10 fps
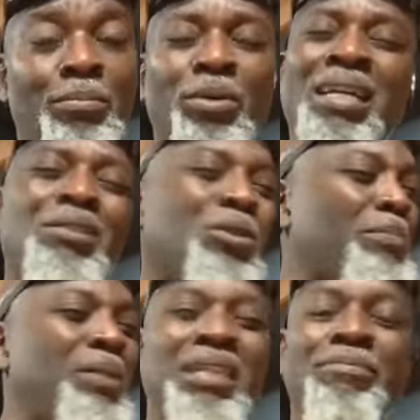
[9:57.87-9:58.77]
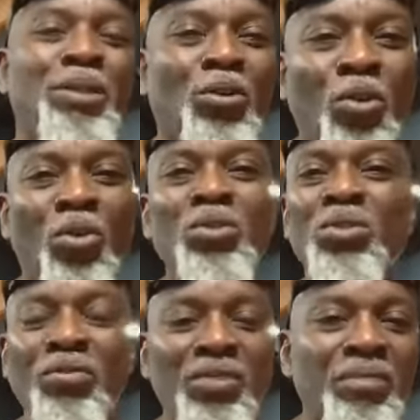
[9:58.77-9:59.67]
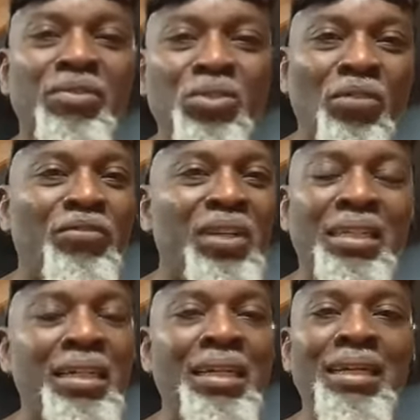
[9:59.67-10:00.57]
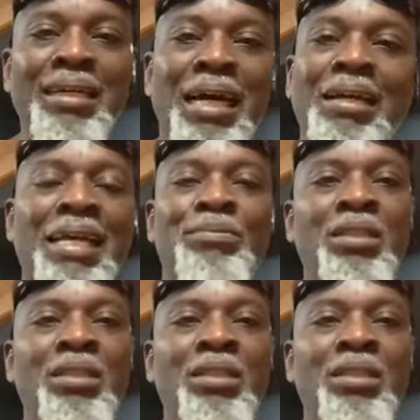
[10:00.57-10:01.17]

But I just believe because of the suffering, I kept